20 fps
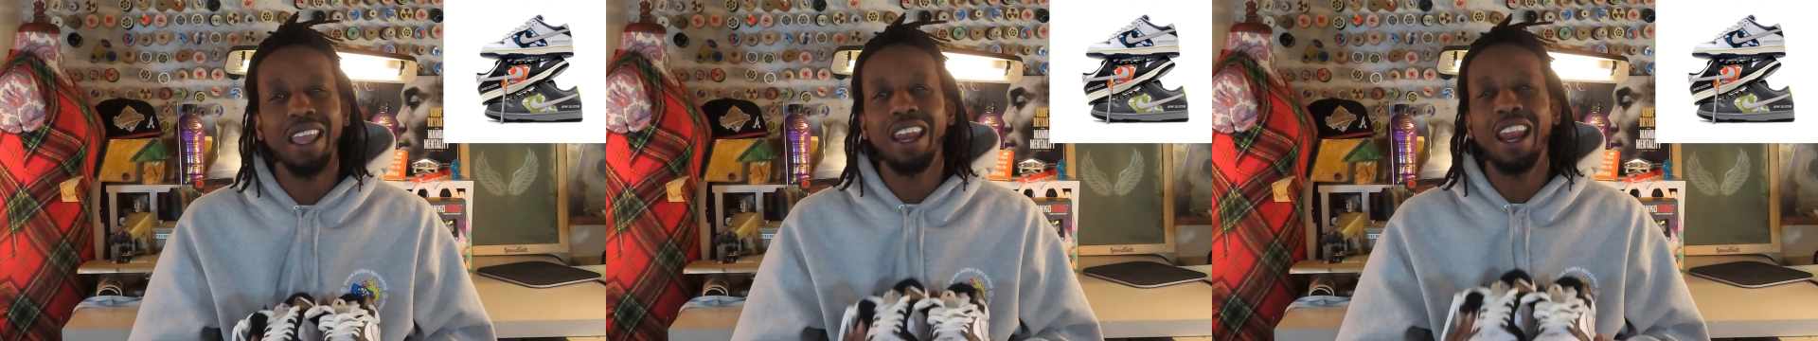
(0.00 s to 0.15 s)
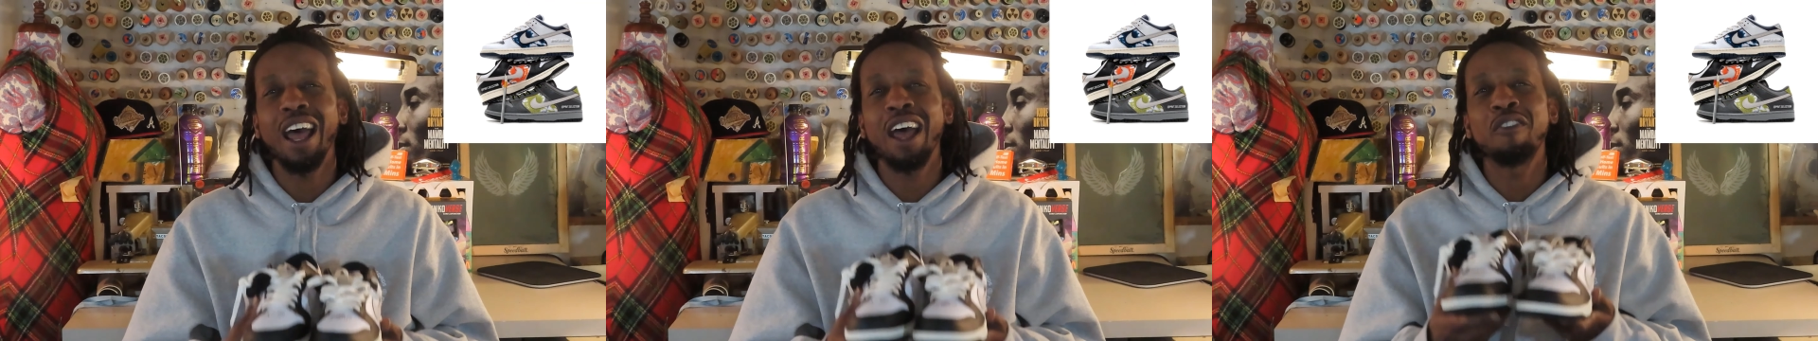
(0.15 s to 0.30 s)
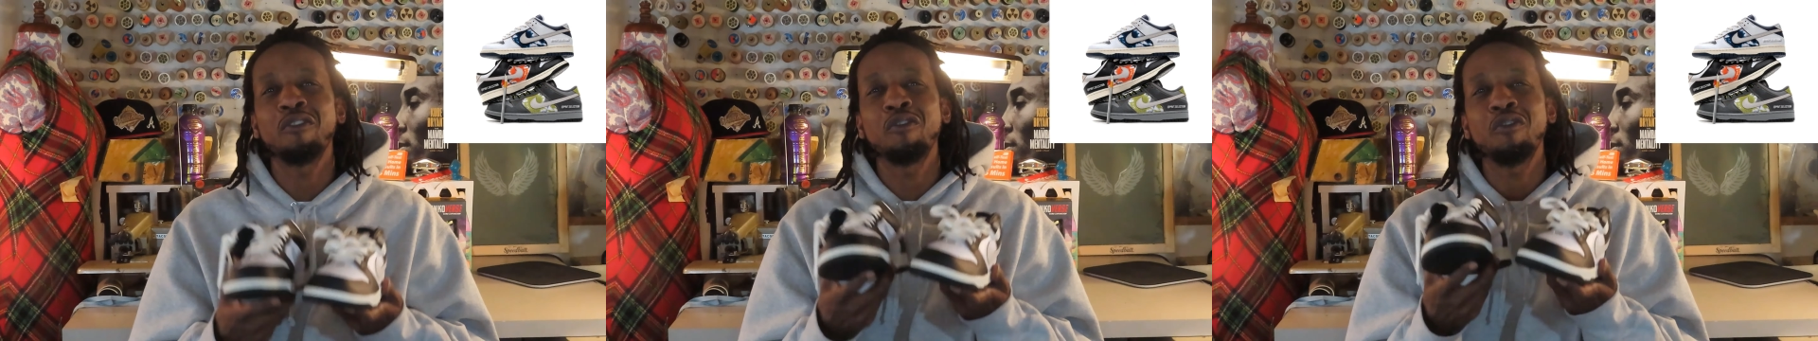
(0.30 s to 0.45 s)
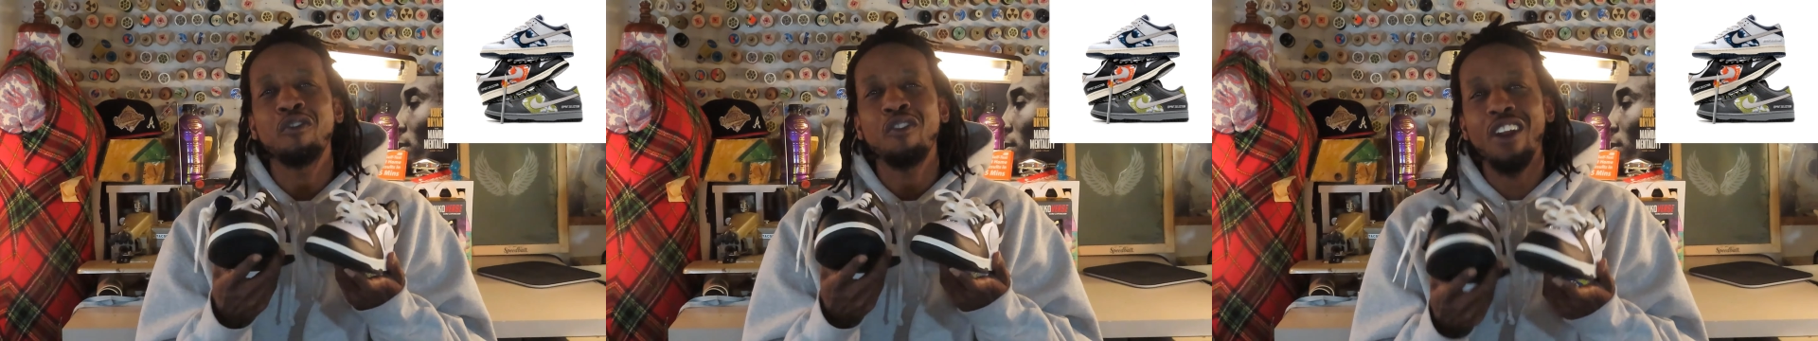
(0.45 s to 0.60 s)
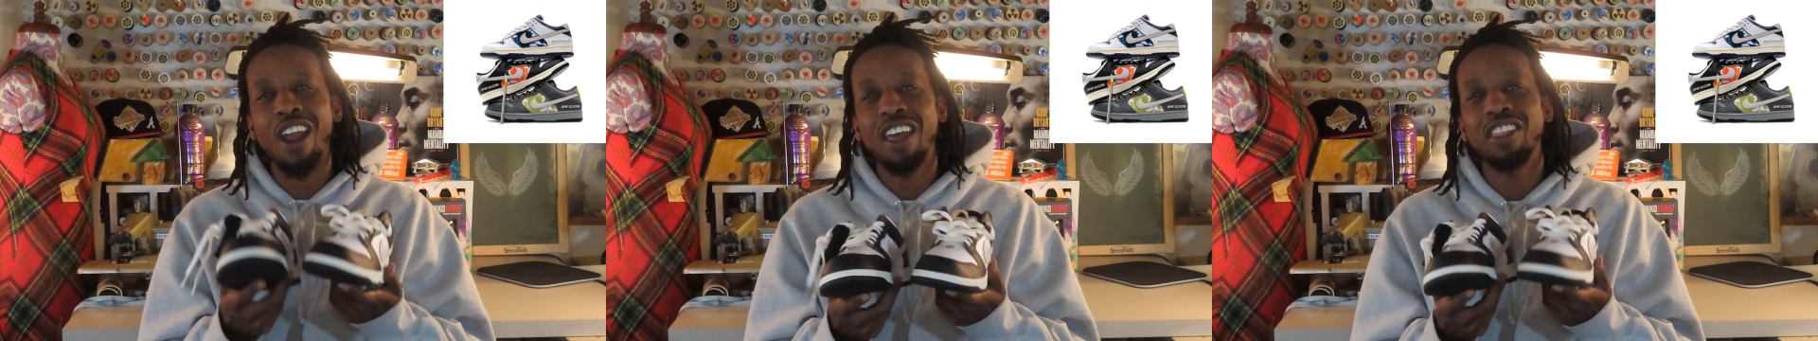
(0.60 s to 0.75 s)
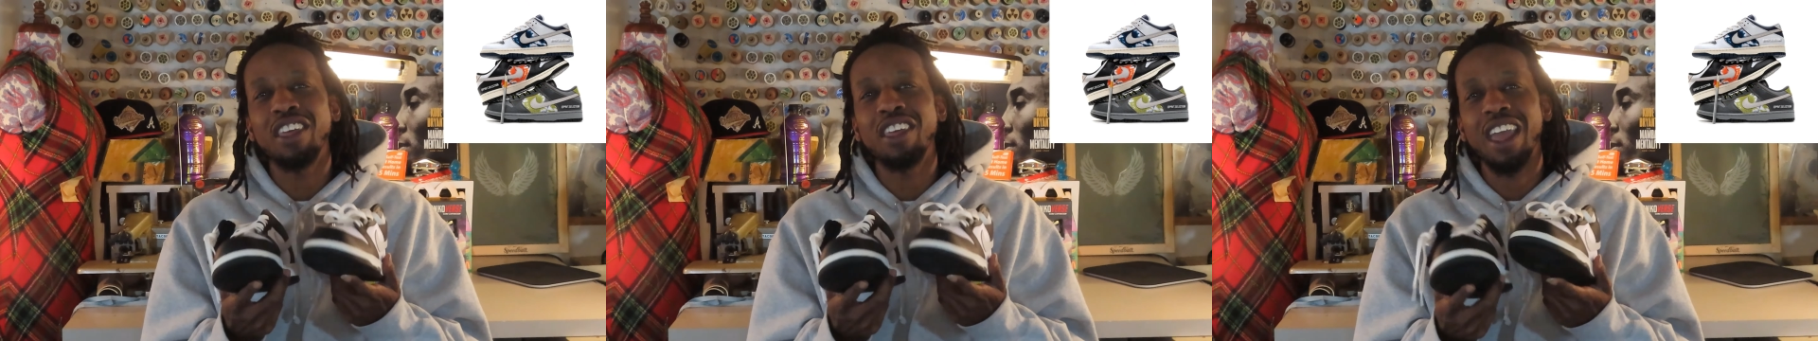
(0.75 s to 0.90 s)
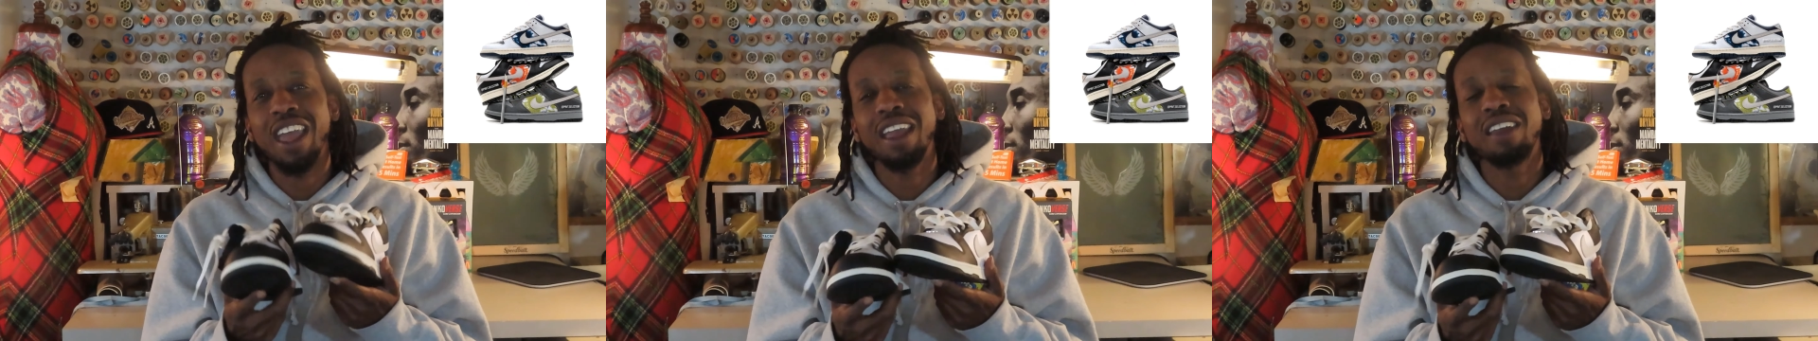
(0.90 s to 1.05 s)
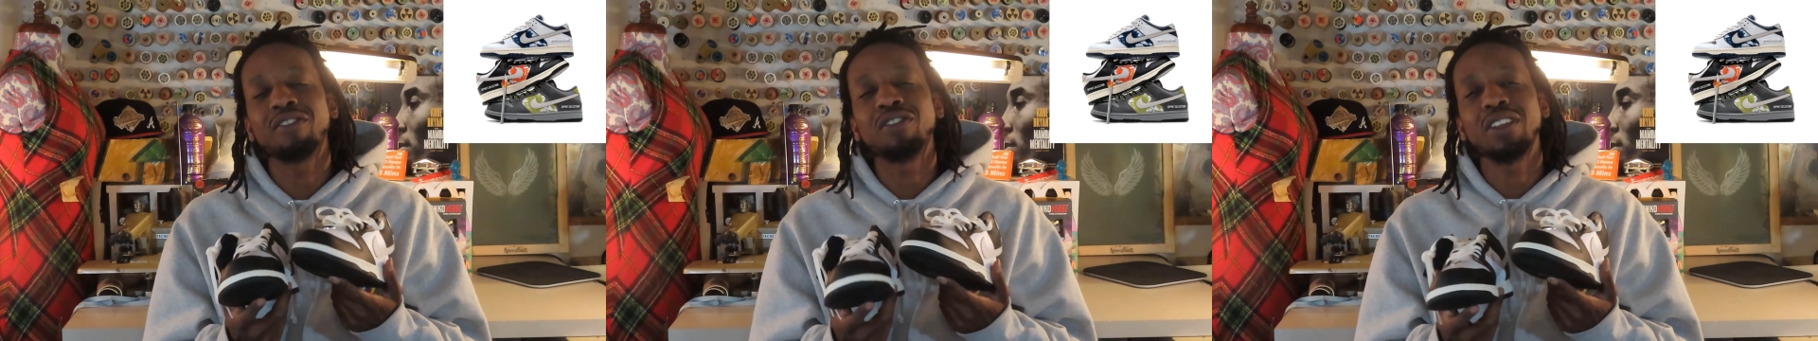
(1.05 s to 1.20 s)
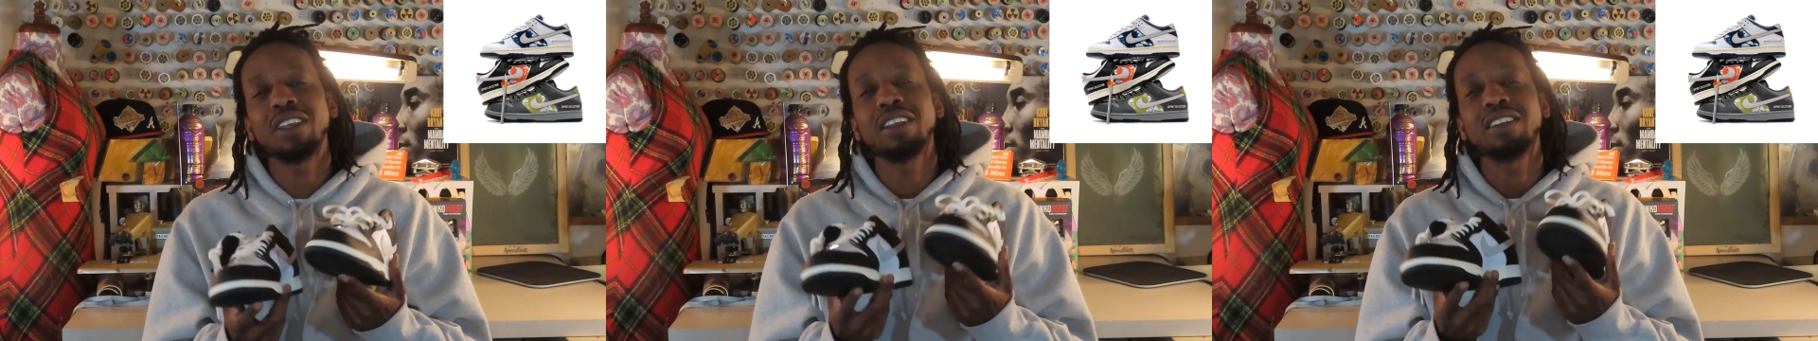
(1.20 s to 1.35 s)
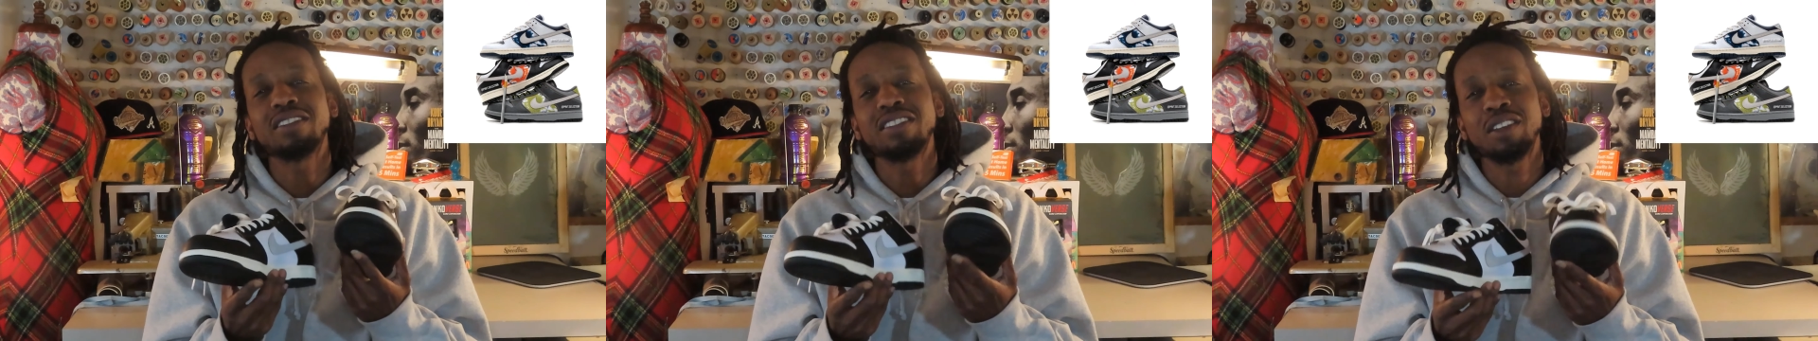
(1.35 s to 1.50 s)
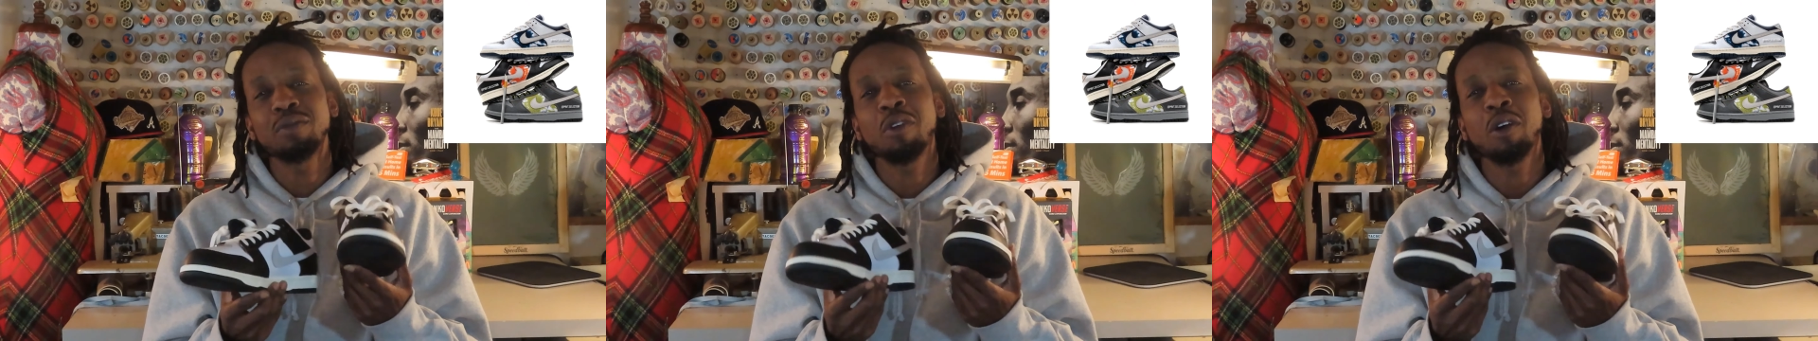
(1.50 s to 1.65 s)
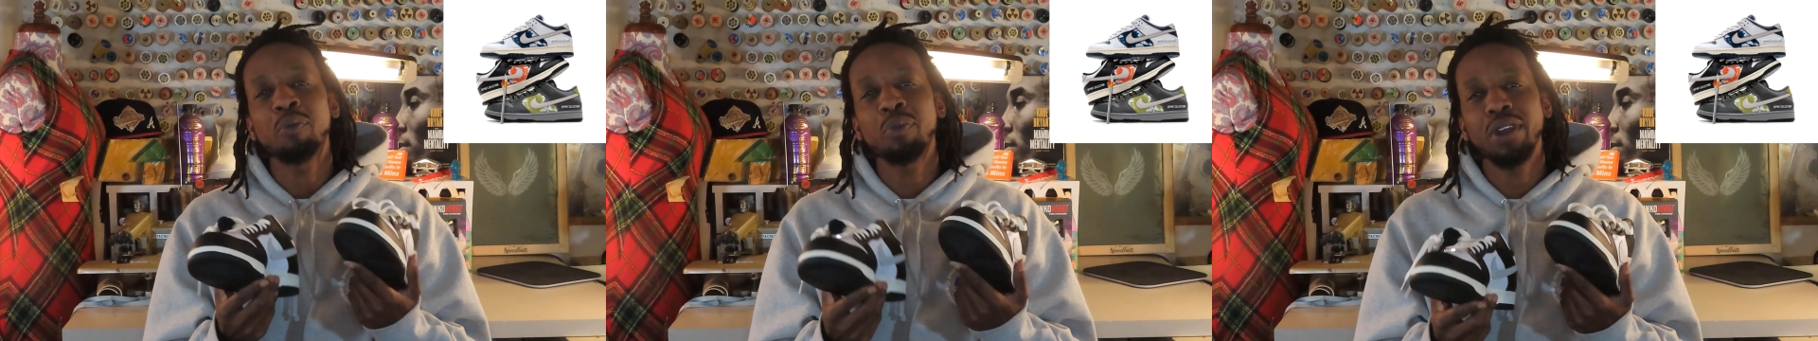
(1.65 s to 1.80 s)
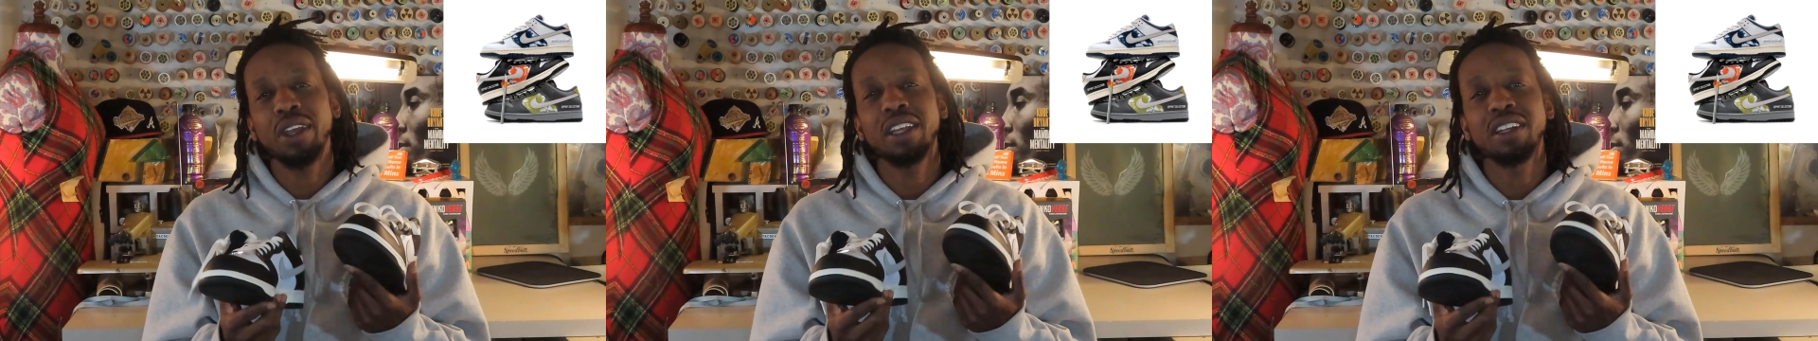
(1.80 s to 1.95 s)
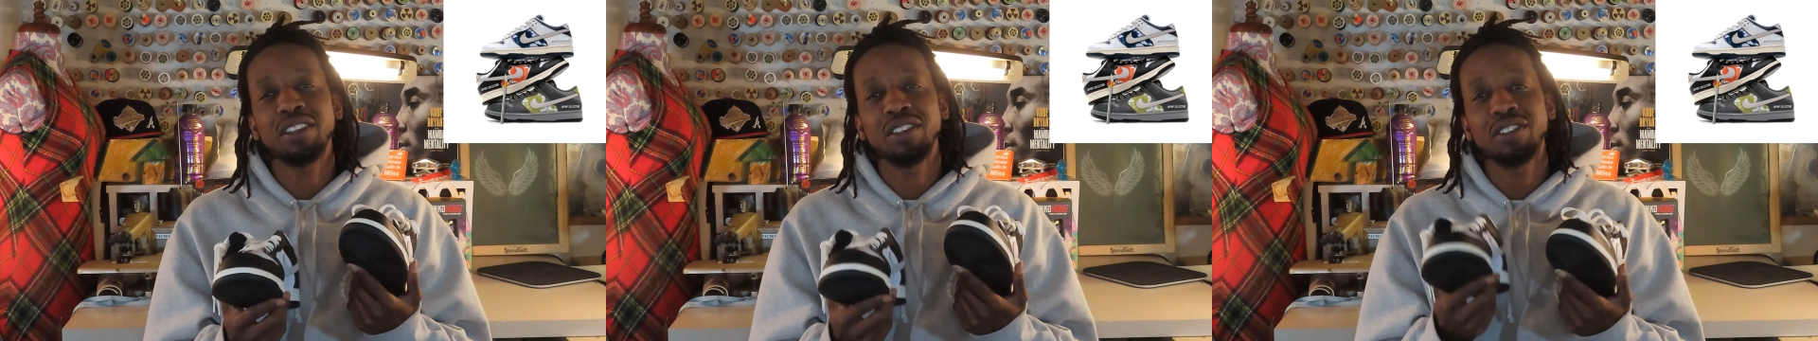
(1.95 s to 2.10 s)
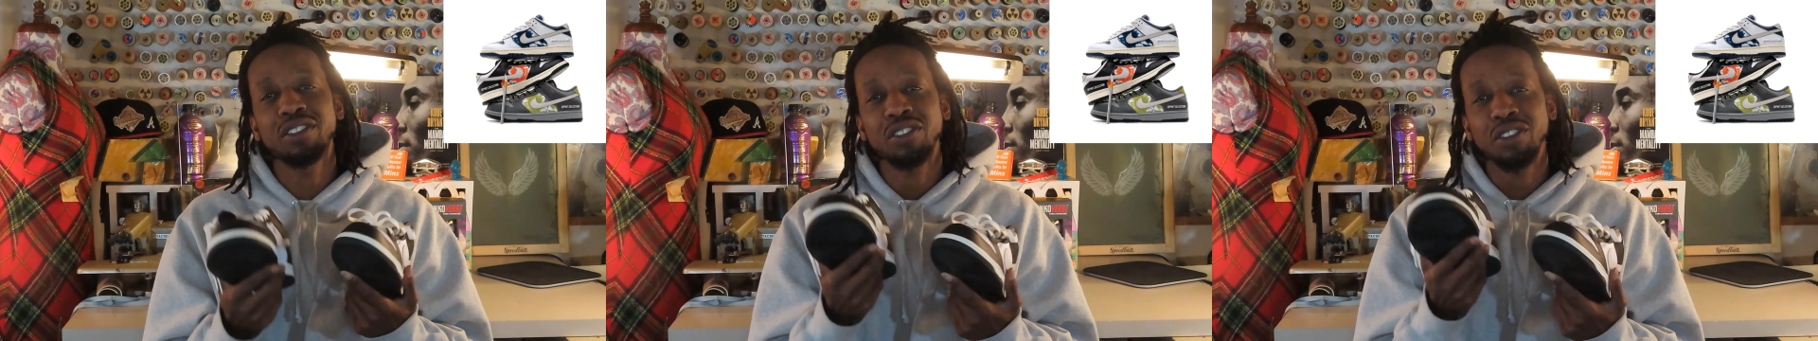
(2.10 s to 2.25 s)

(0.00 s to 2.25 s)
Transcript: and I'd rather have these than my pandas.